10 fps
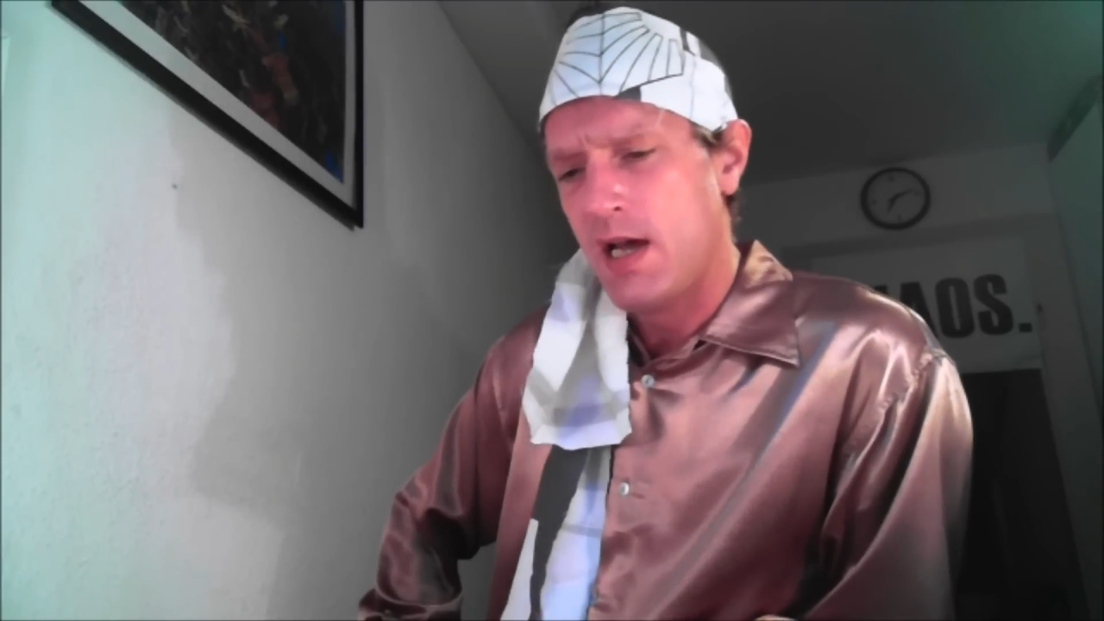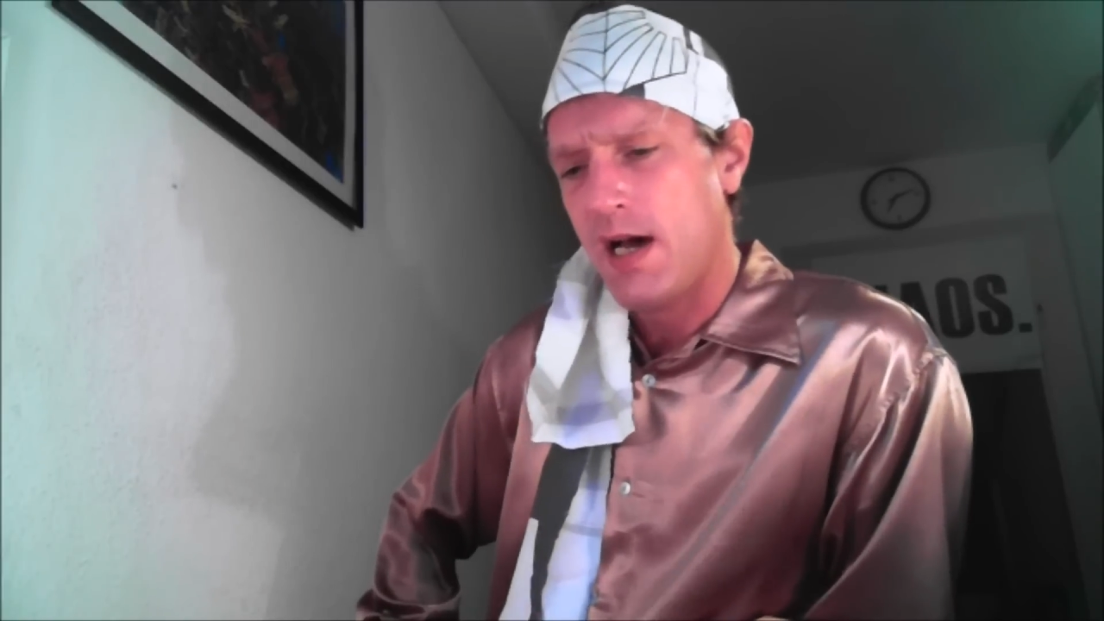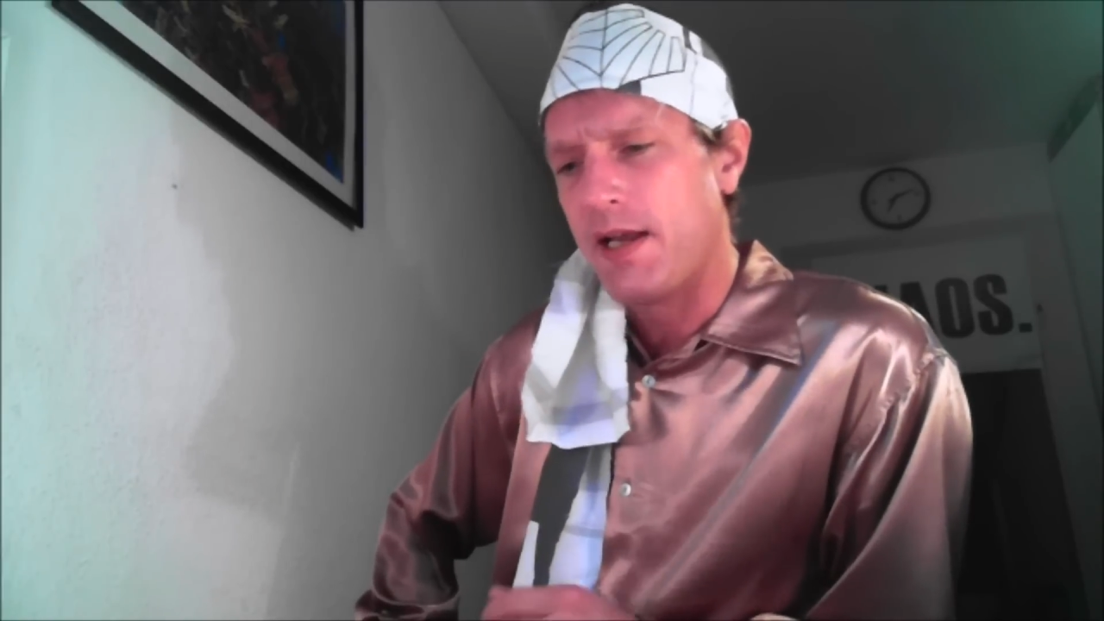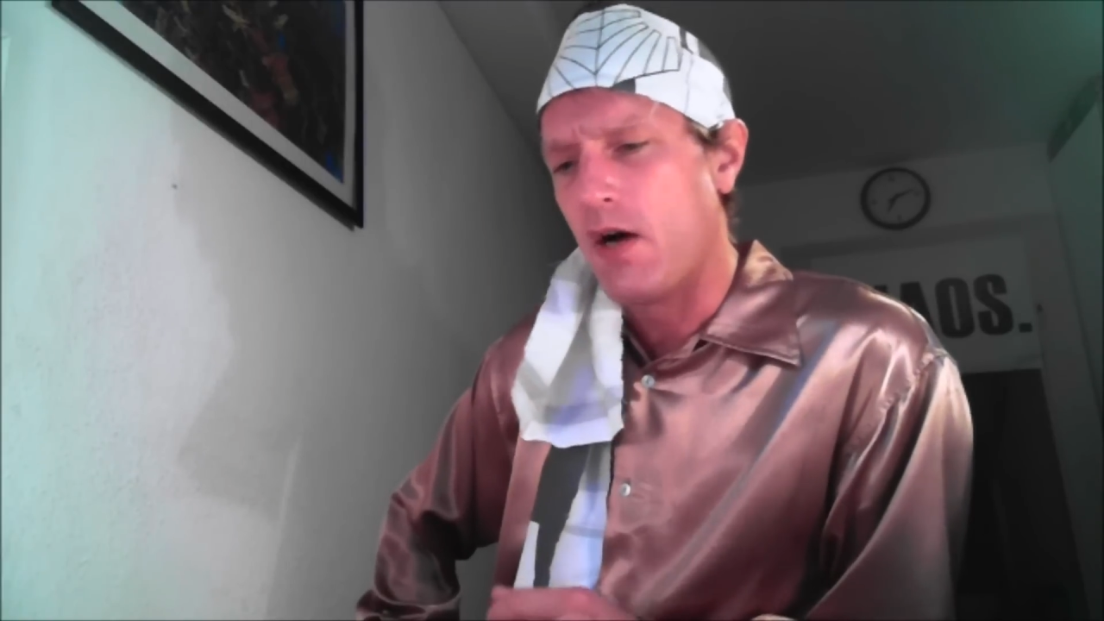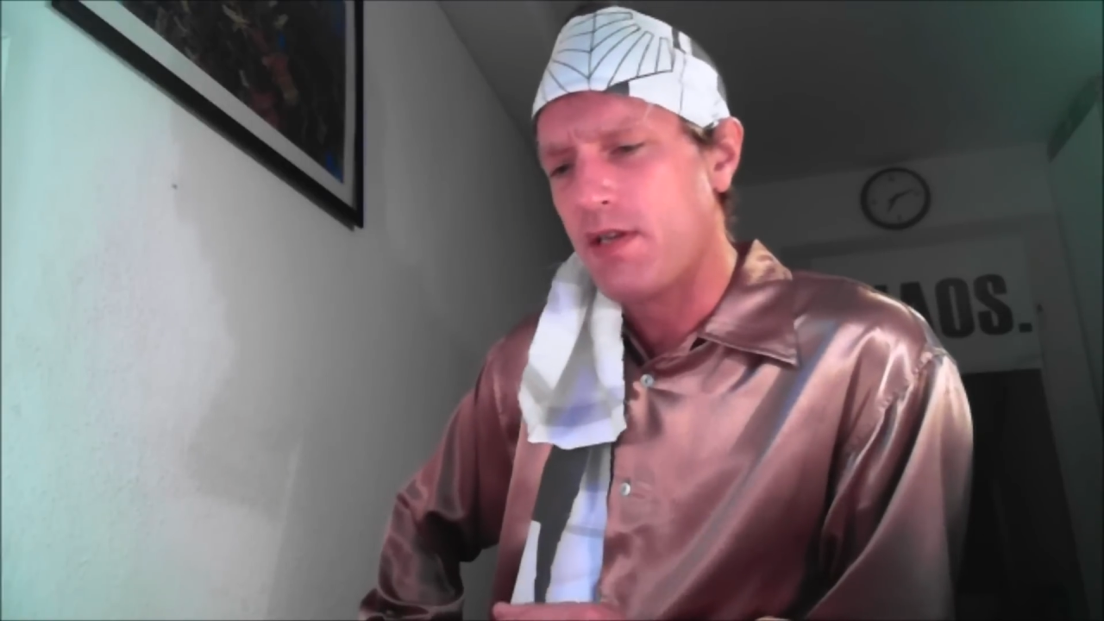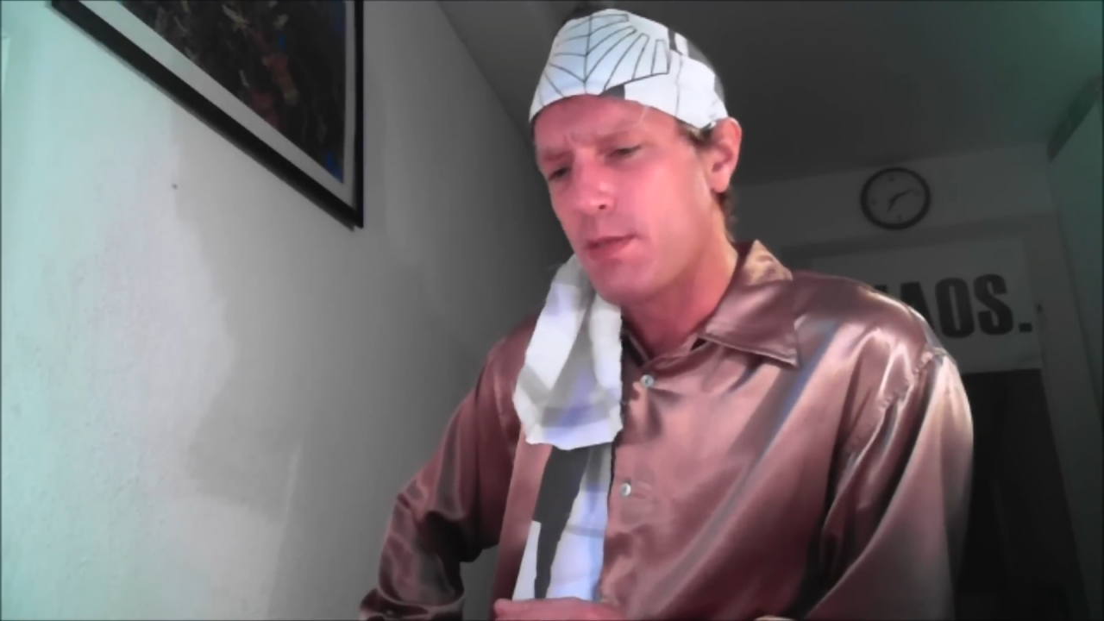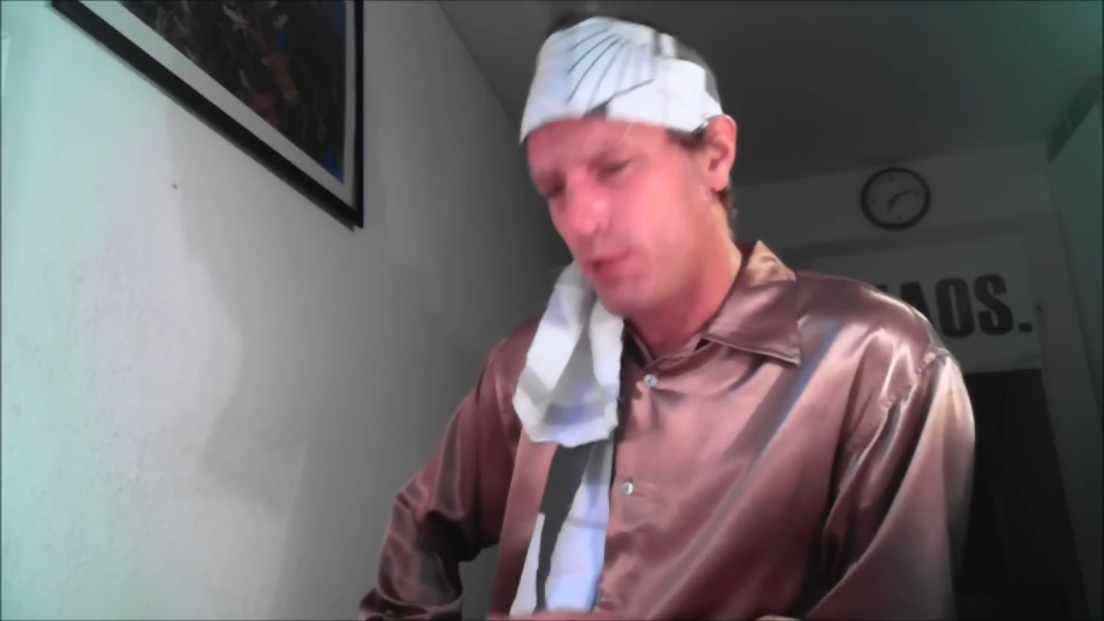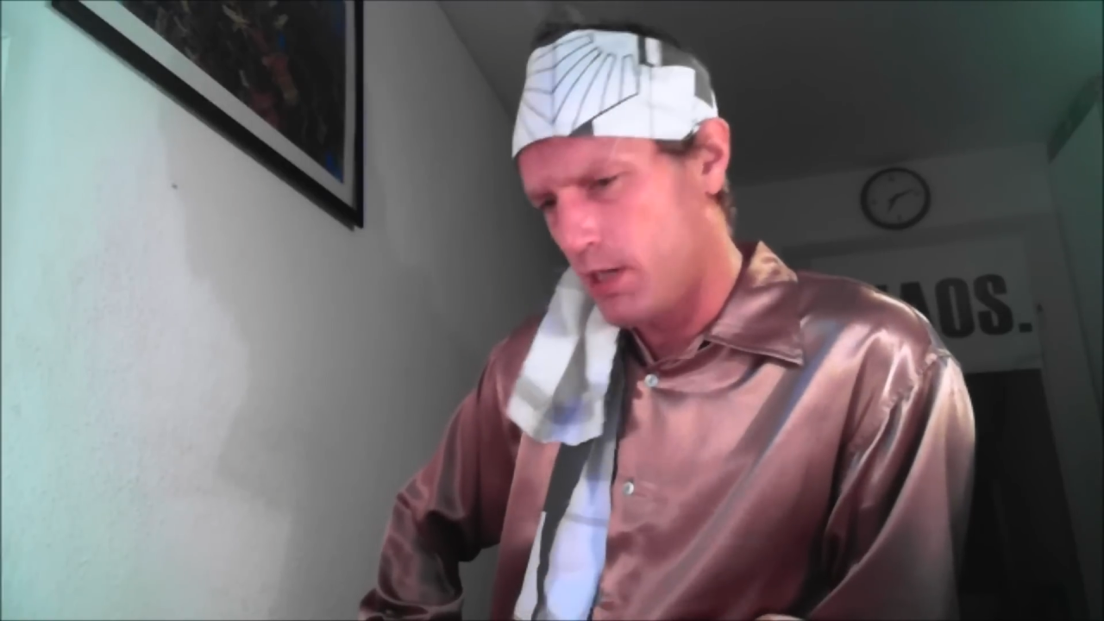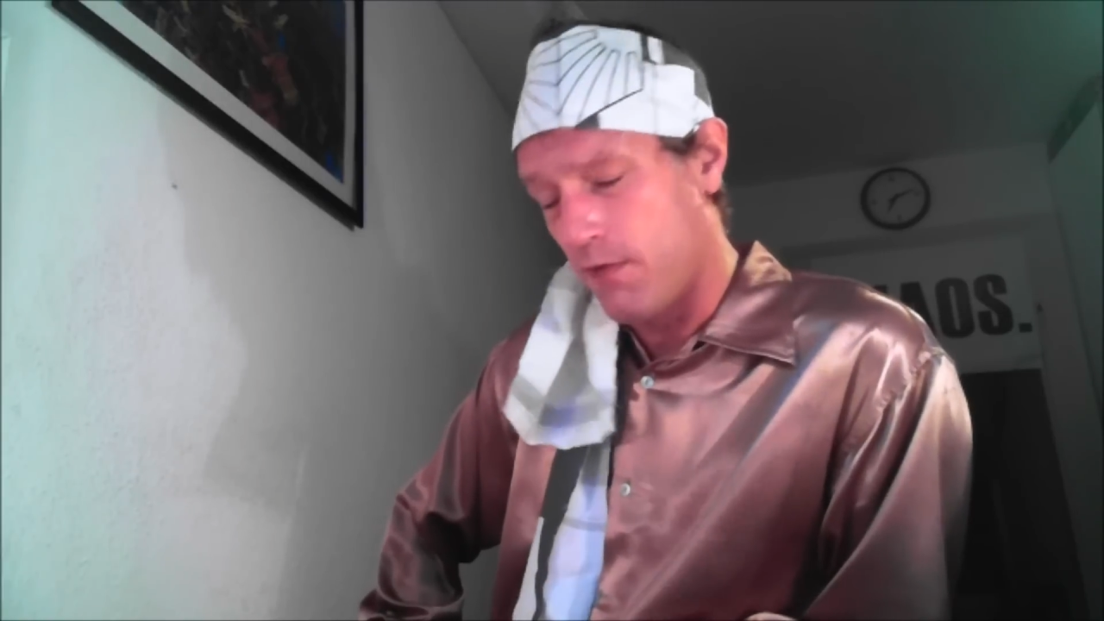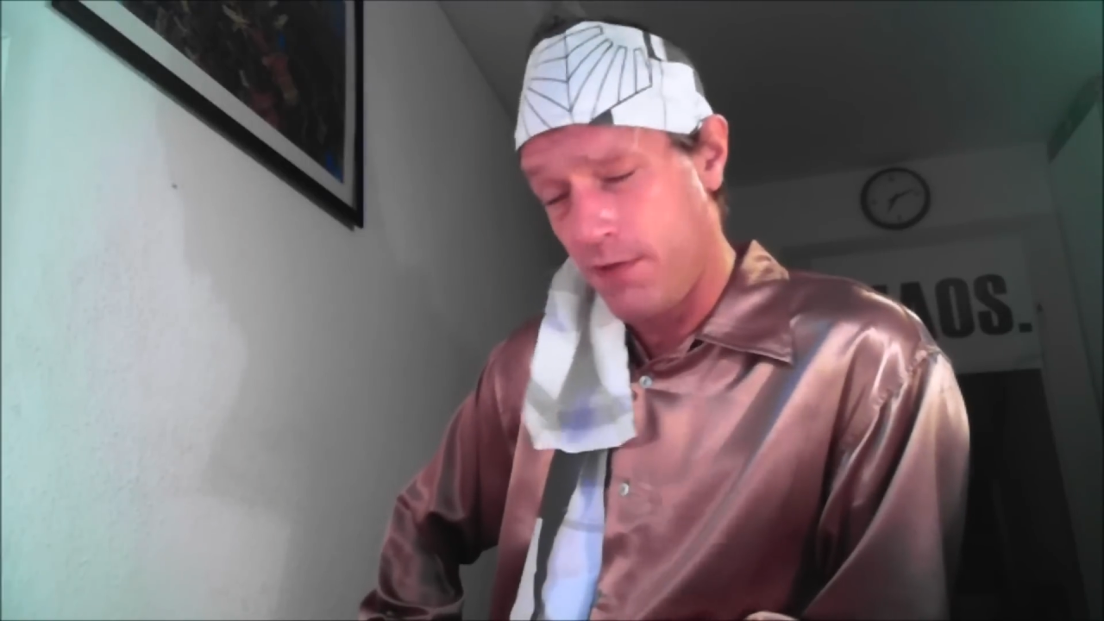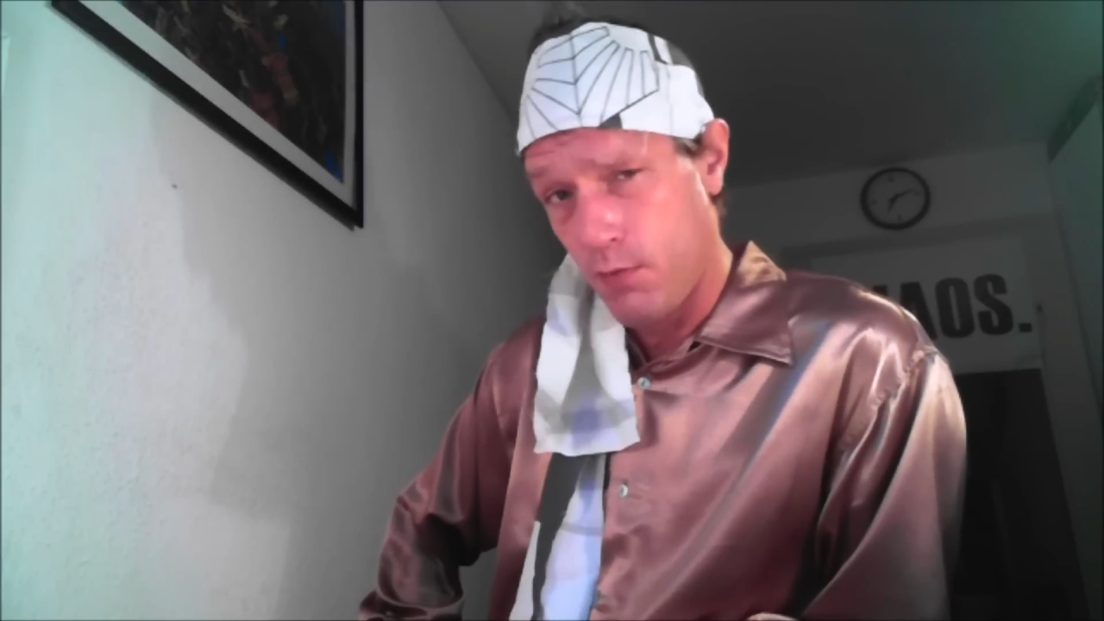announcement of